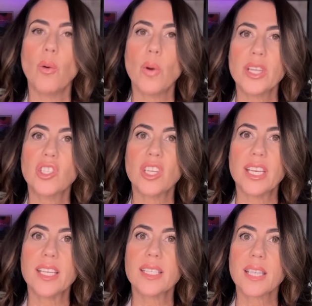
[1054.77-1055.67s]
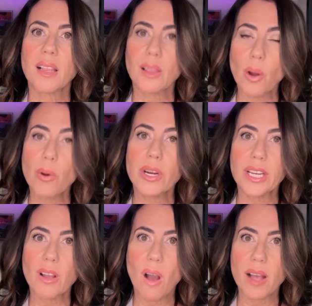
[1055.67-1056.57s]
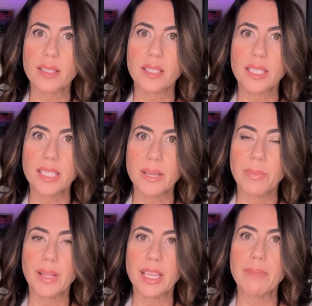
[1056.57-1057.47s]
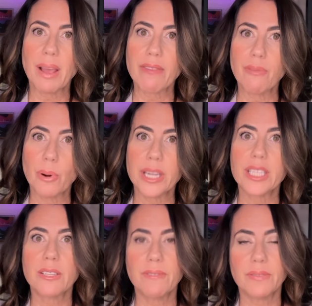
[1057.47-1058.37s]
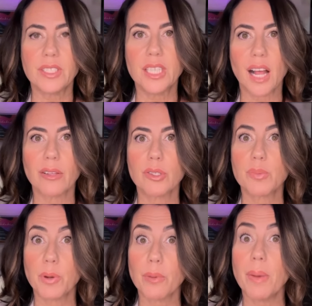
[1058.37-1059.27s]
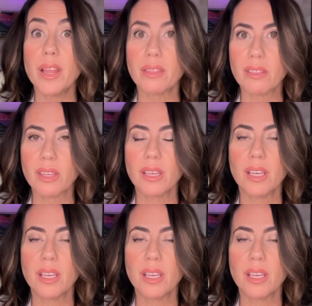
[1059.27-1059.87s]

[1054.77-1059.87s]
which is lower in cost, typically by $40 to $50 per month.